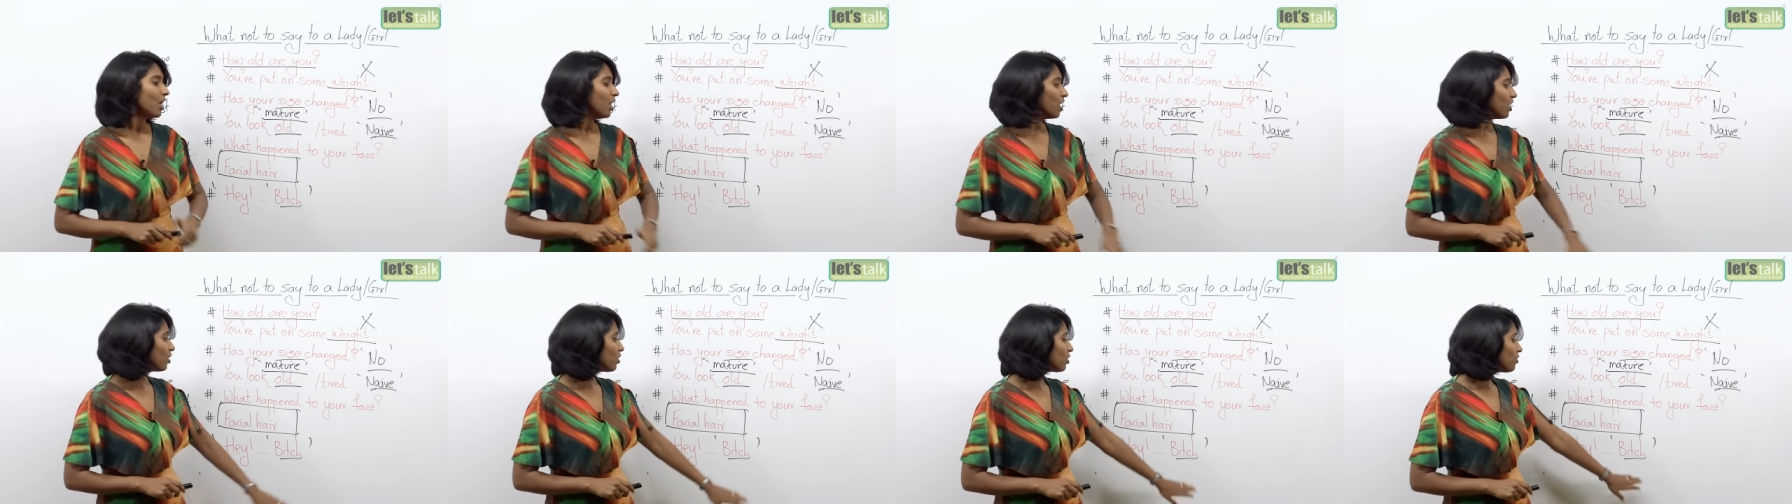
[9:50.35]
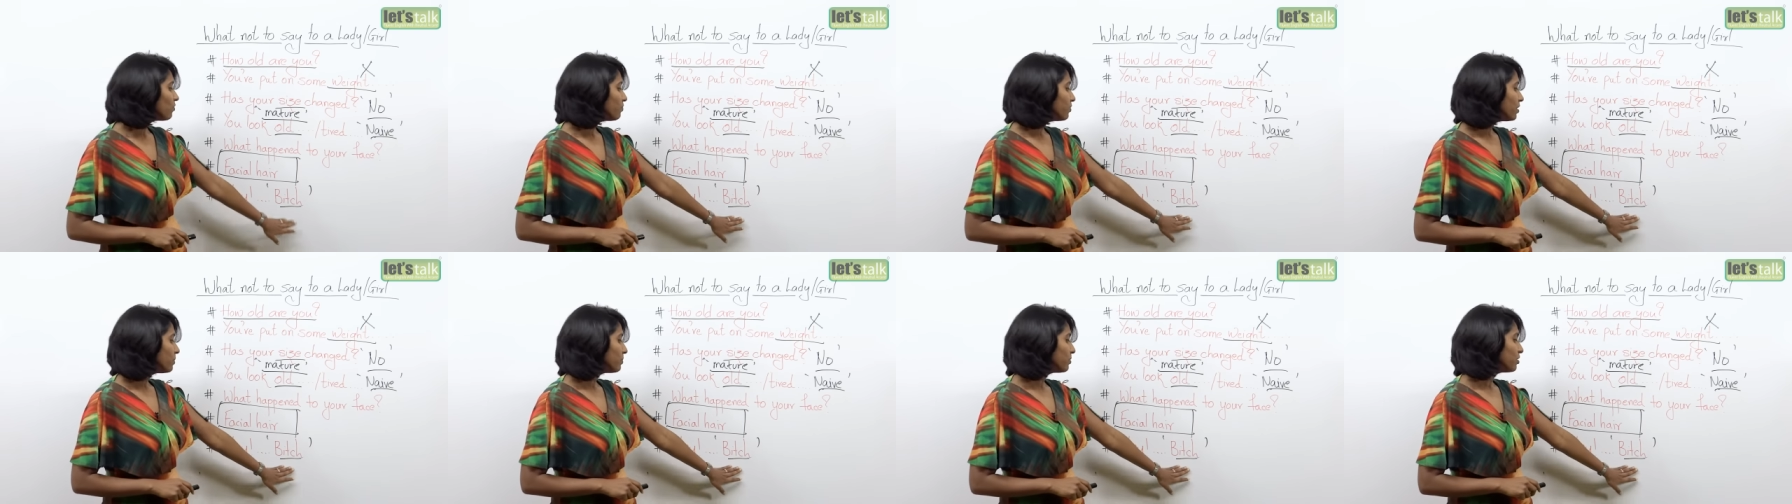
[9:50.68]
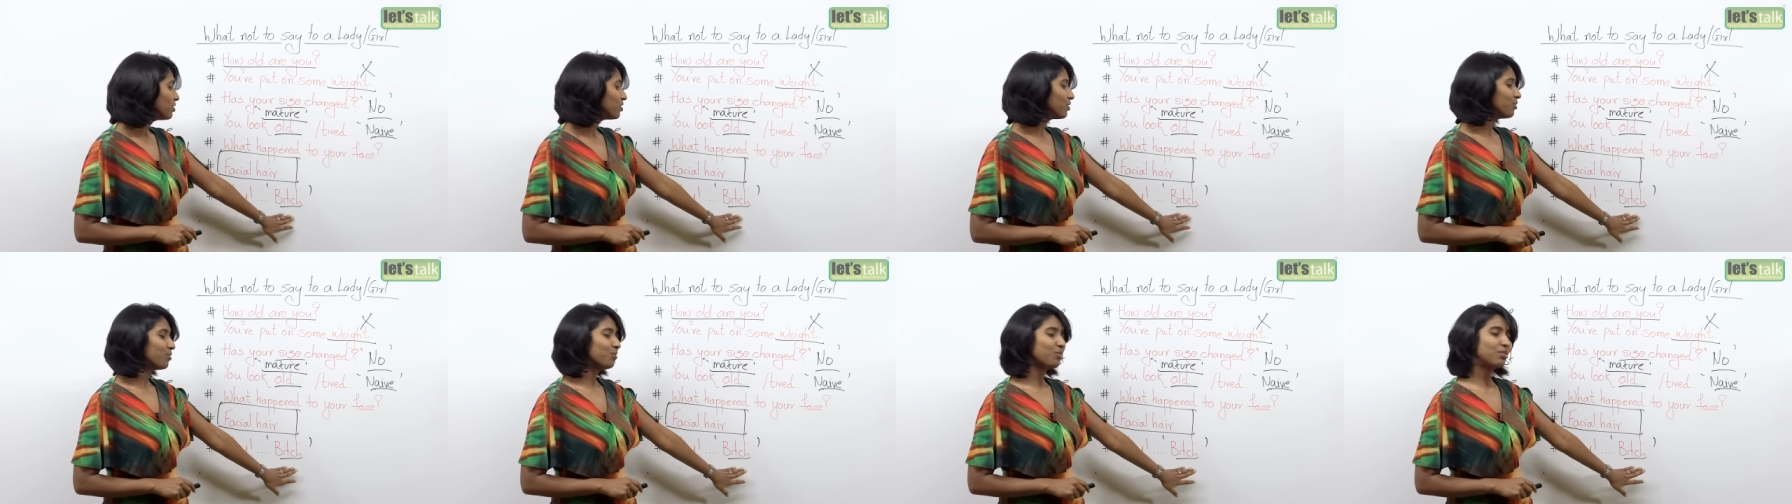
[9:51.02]
a lot of people
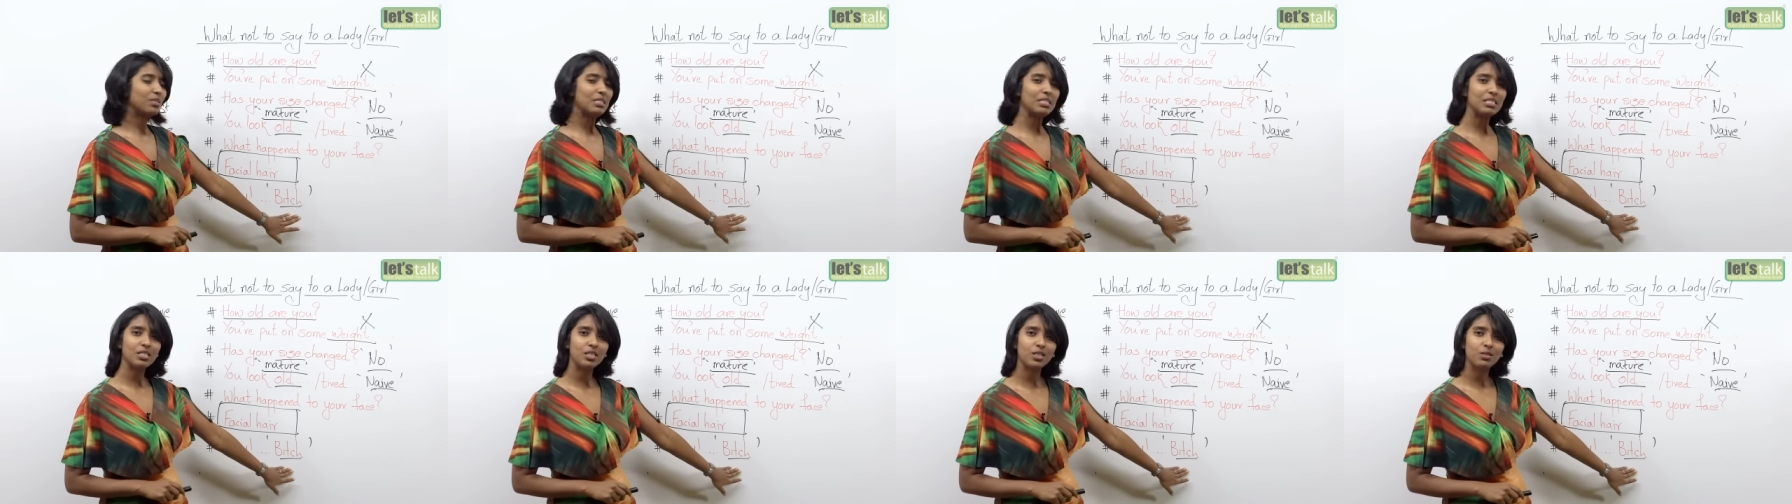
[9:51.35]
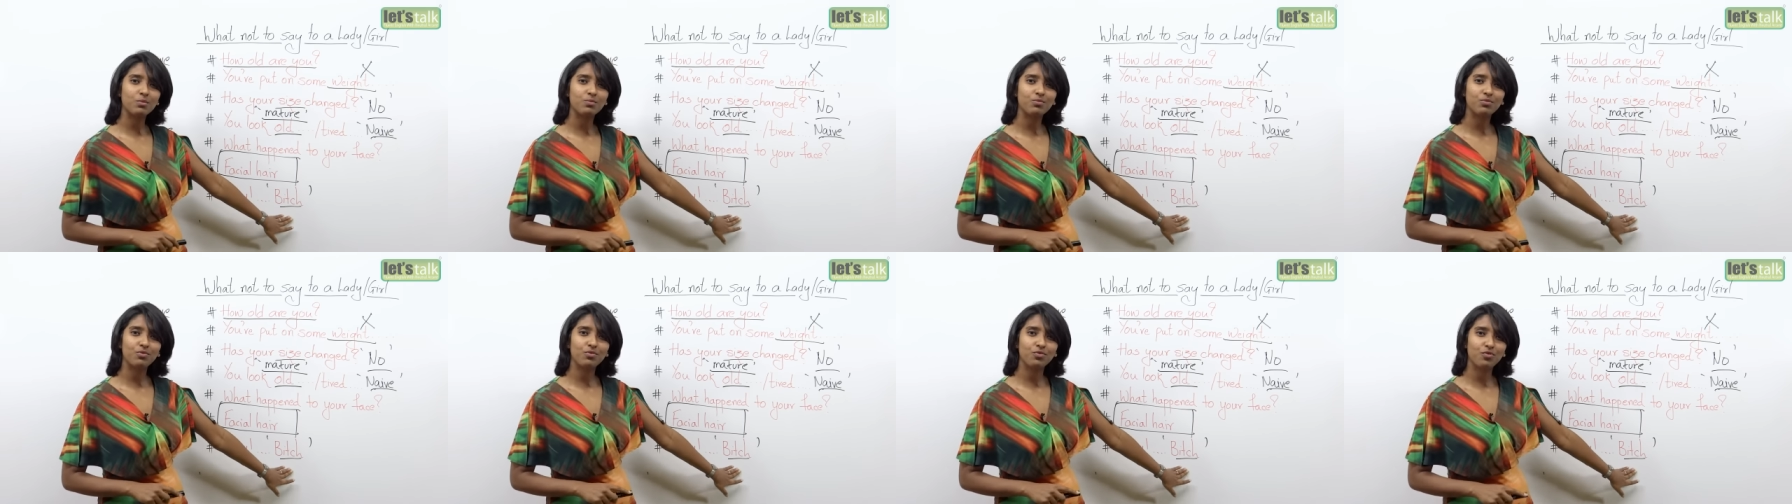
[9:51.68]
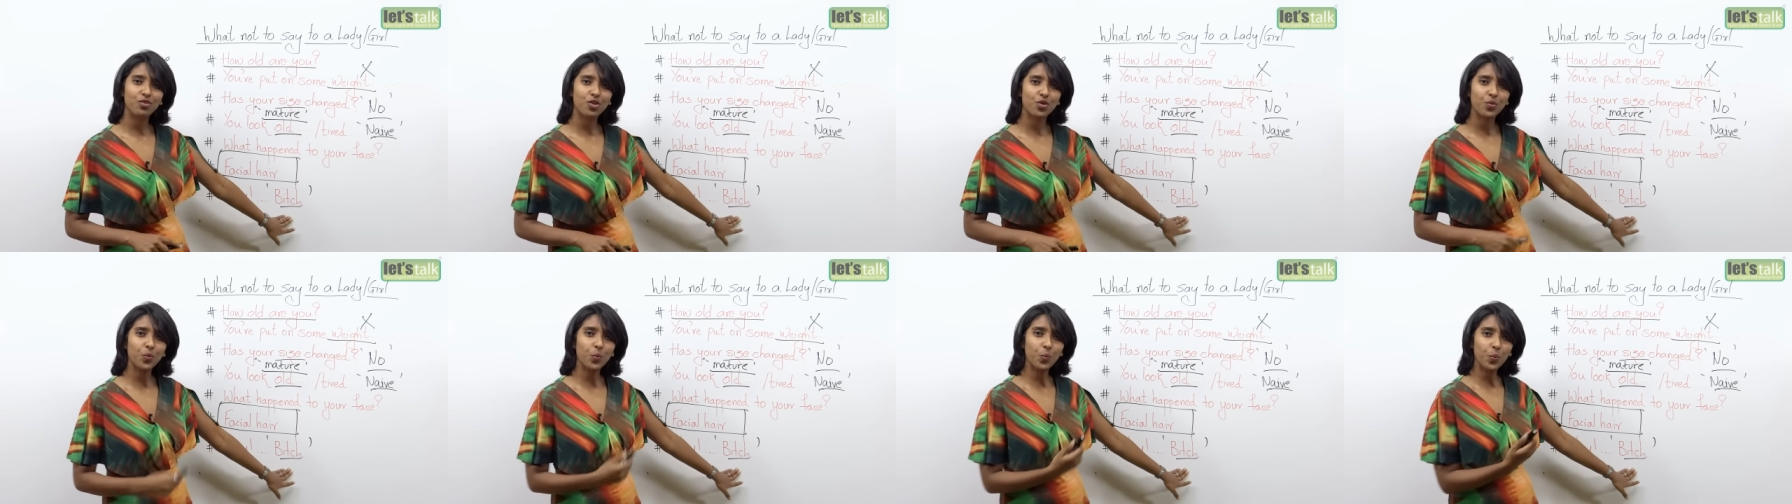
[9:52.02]
use this term
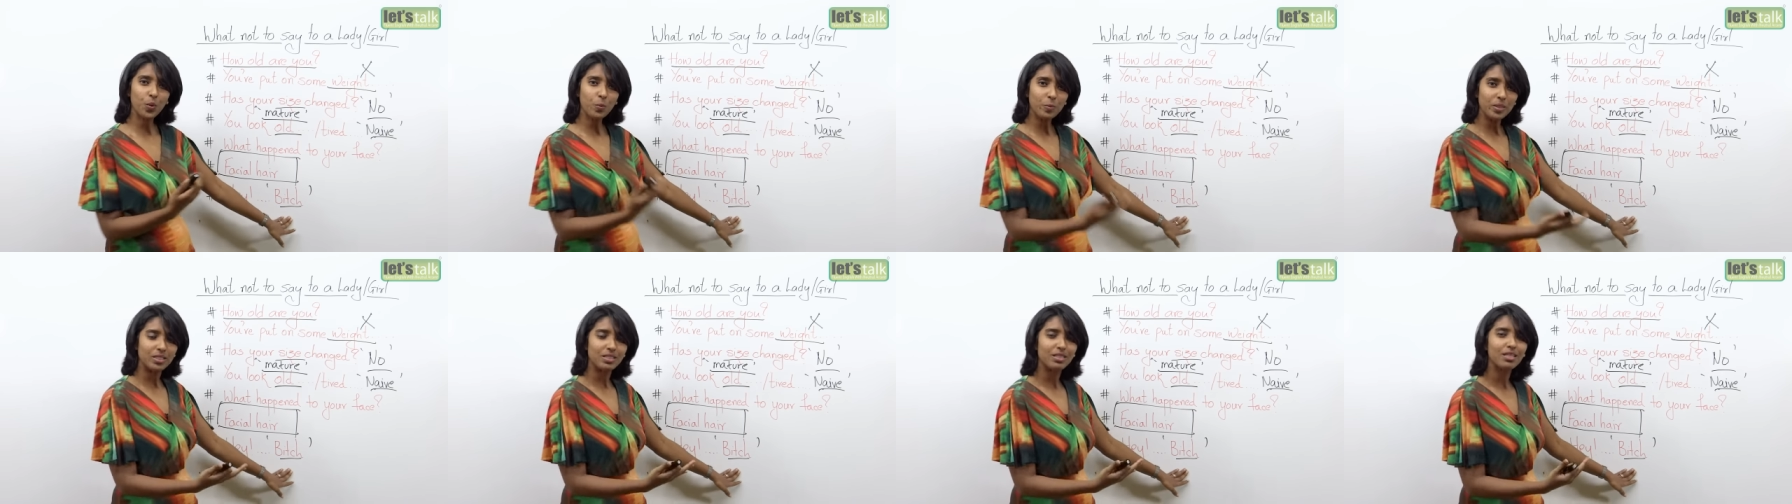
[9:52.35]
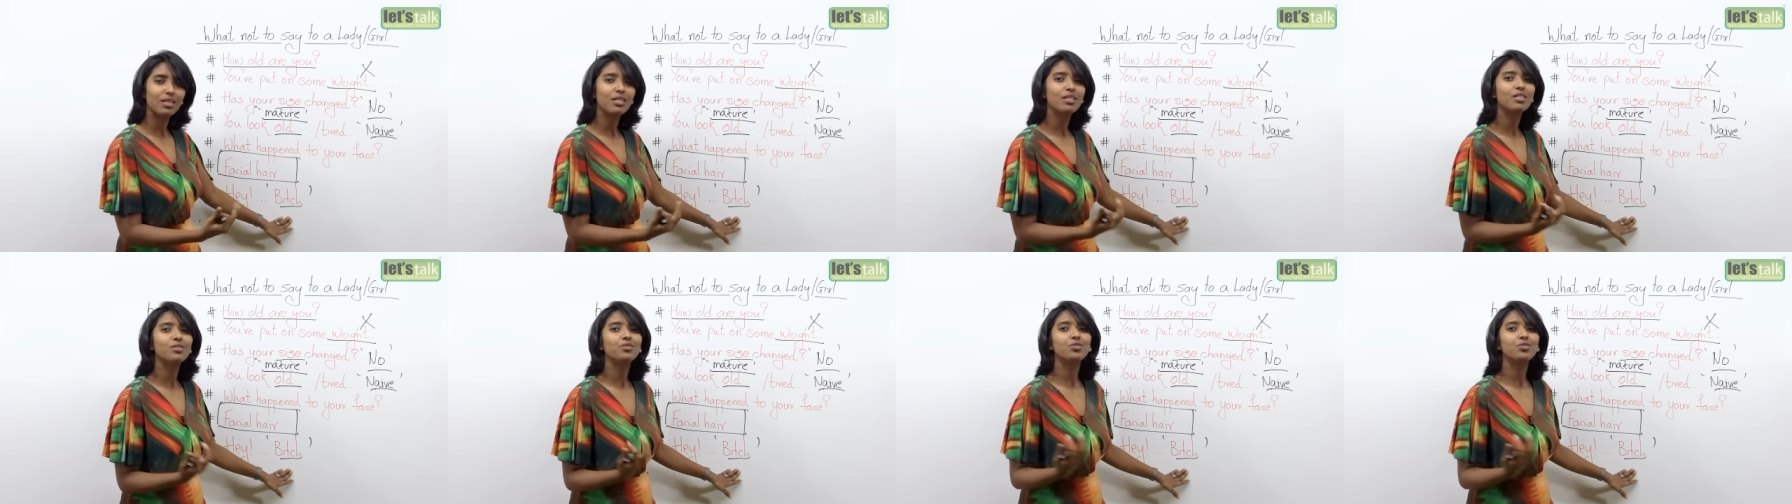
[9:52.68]
for women.